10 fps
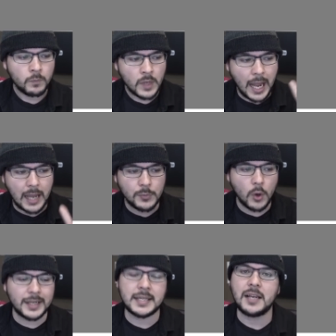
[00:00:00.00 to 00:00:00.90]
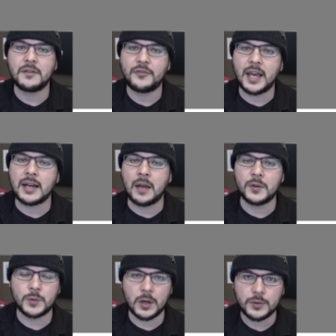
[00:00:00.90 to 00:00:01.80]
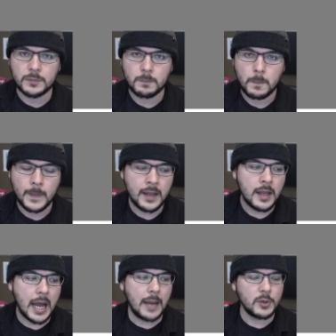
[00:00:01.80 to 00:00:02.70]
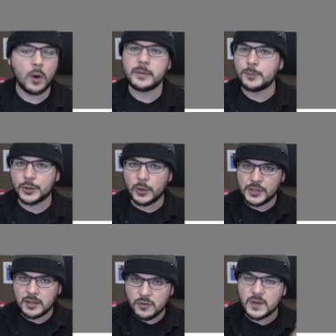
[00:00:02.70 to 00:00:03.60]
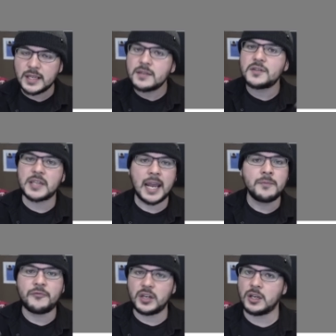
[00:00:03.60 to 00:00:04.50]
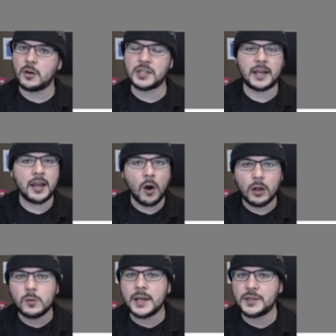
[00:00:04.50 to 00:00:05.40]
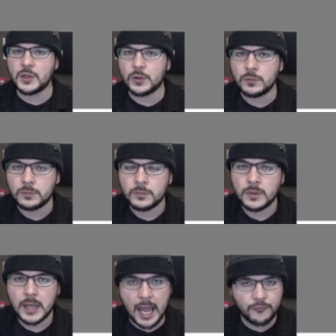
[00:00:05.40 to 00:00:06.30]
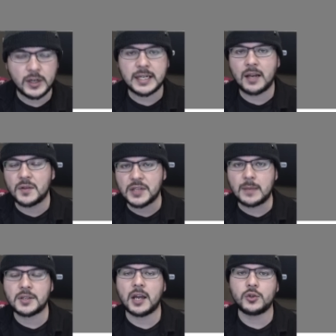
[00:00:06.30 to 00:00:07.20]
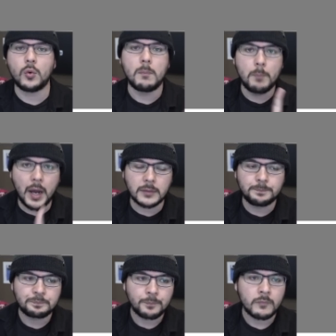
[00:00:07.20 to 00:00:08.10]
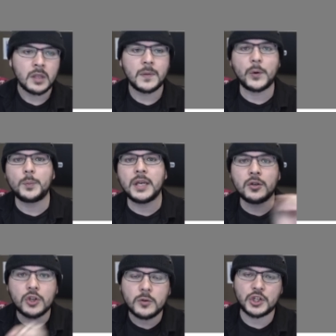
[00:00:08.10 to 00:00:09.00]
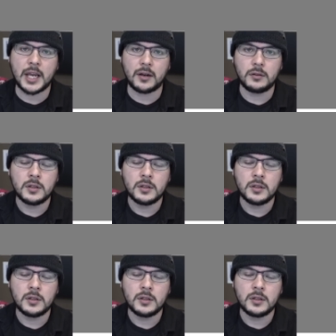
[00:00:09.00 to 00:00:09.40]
I'm going to take the van on the road. I'm going to be producing these same videos like I always do, every day on the same schedule, but there will be a new channel